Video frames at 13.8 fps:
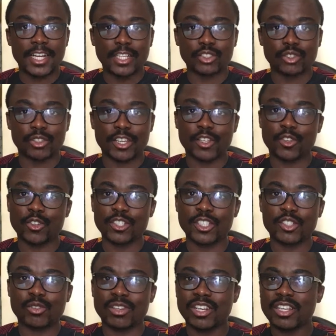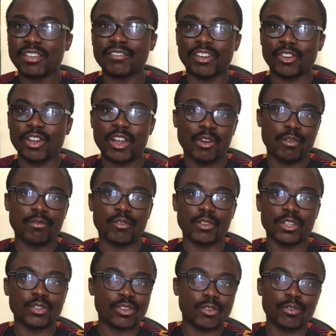so that you don't need to leave and go and look for
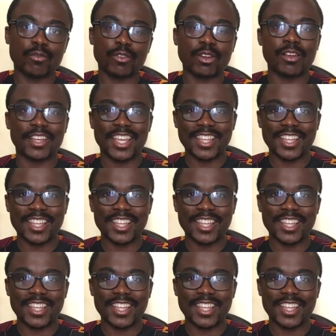this one, look for that.